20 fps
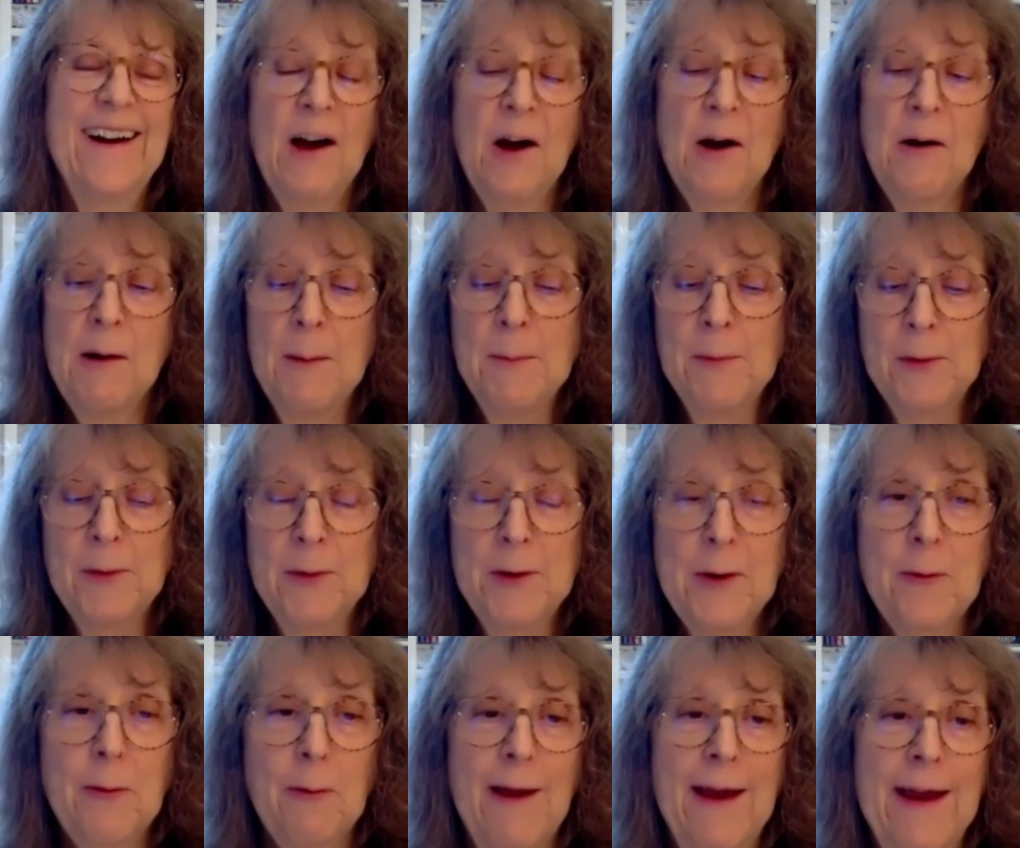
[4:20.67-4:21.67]
Oh, I'm doing
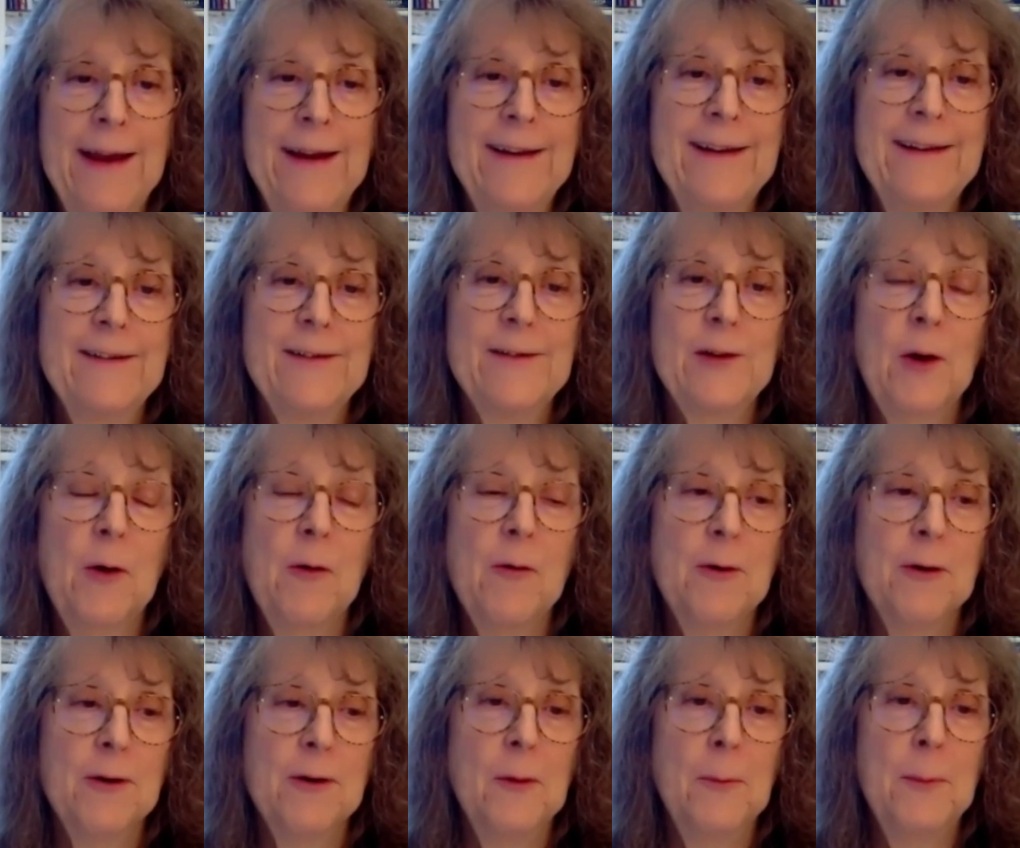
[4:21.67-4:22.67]
great. It's so
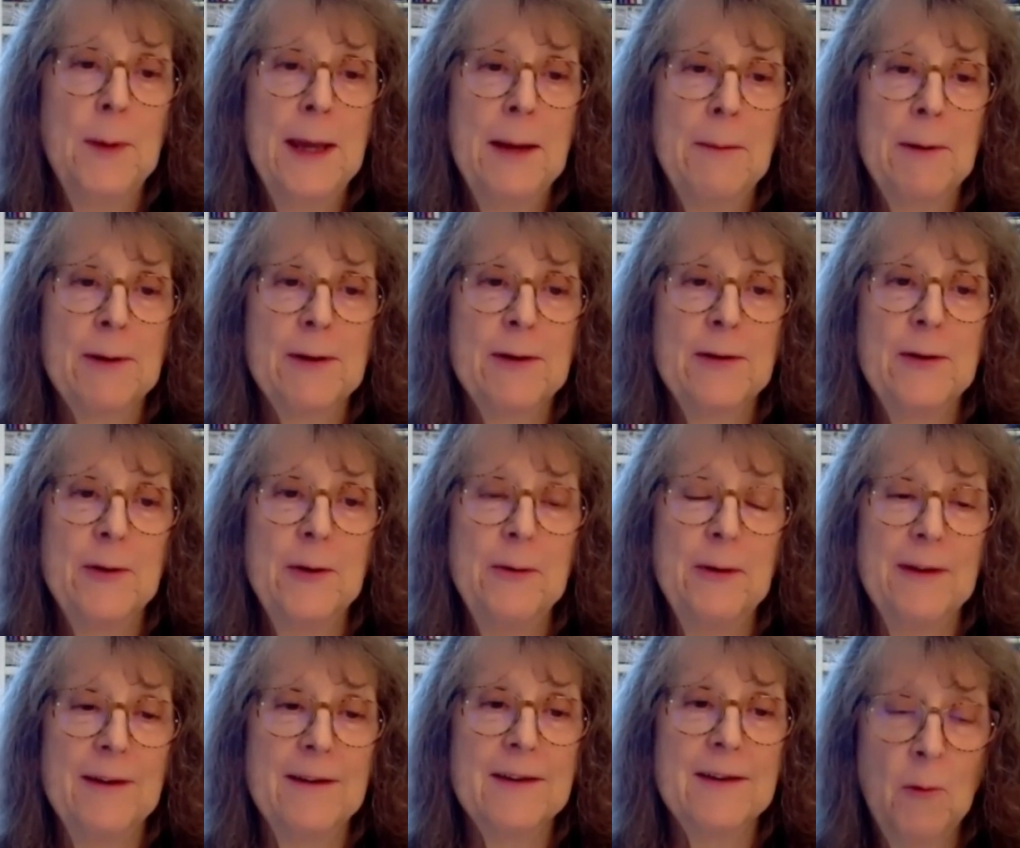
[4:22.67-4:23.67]
good to be able to do
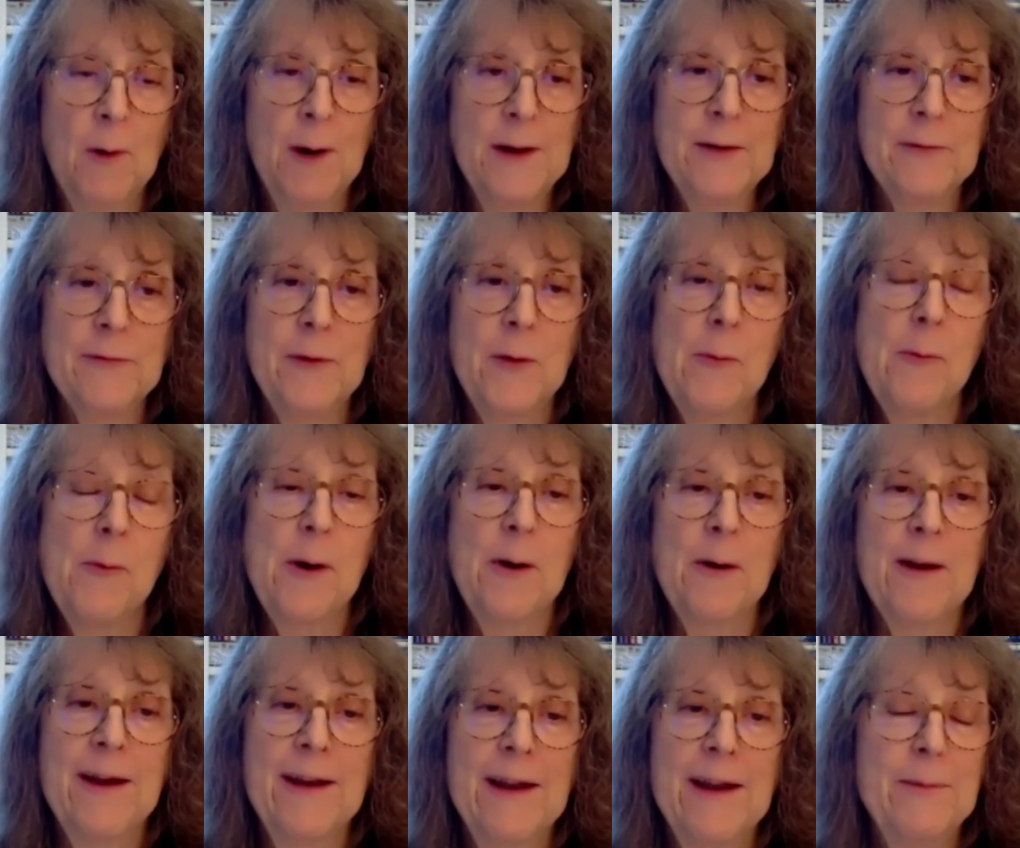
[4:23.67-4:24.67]
this.
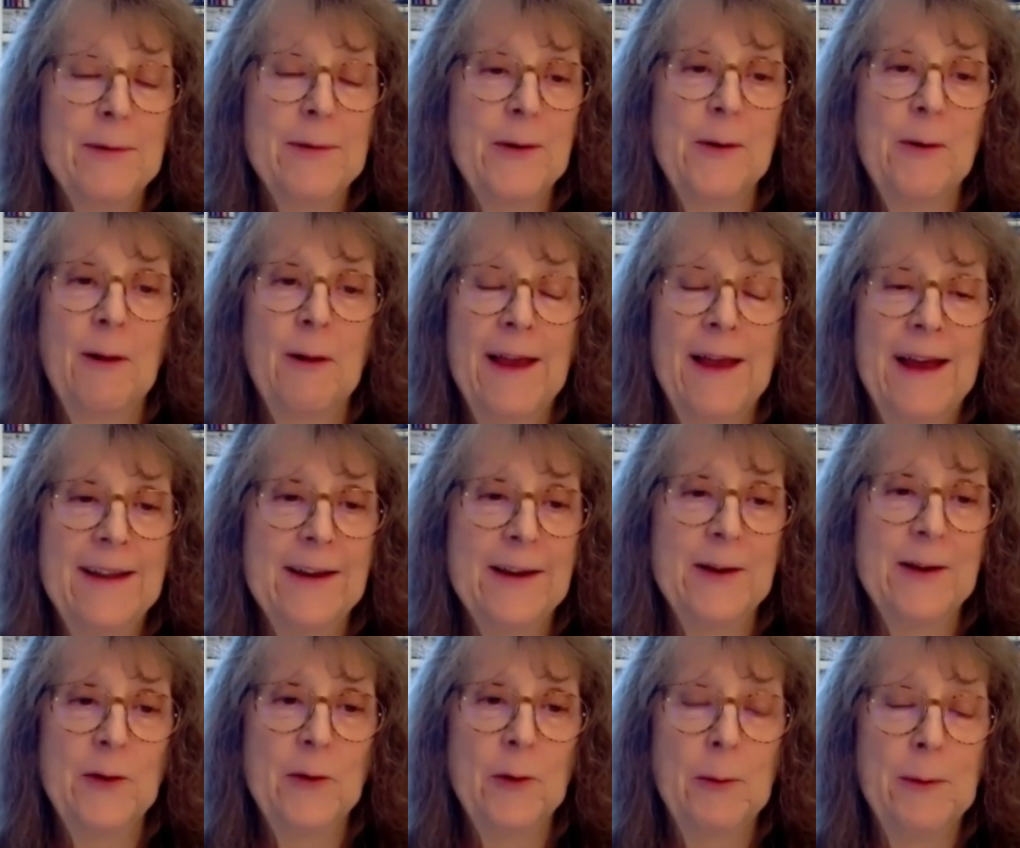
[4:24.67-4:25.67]
Work, and I'm so glad to
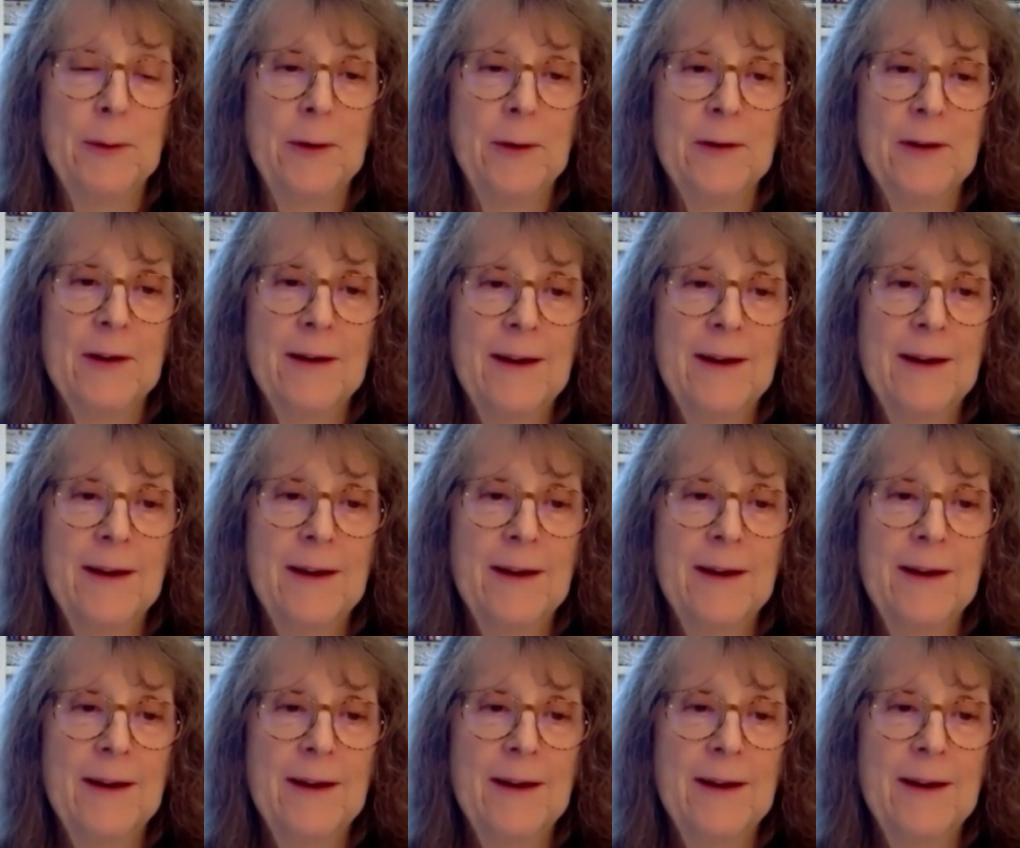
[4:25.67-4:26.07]
contribute.